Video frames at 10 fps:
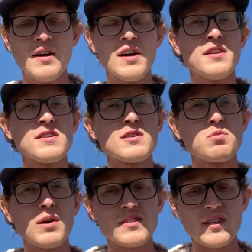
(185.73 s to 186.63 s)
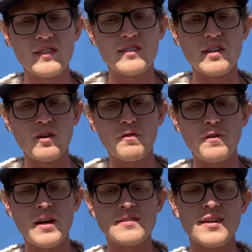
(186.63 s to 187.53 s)
And this is what it says: Dear
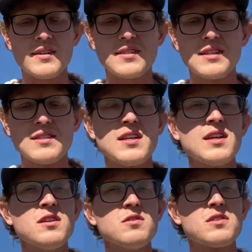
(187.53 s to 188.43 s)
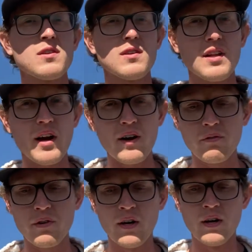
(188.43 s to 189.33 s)
friends, let us continue to
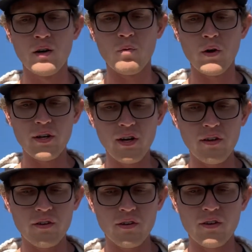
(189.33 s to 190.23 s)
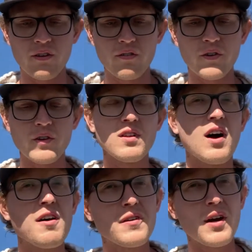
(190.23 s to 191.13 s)
love one another, for
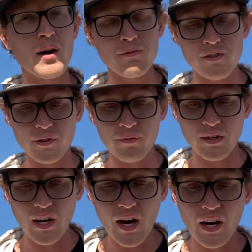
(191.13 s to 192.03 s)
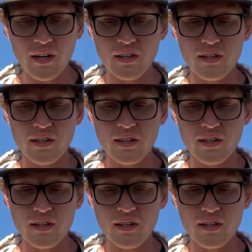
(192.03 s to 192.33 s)
love comes from God.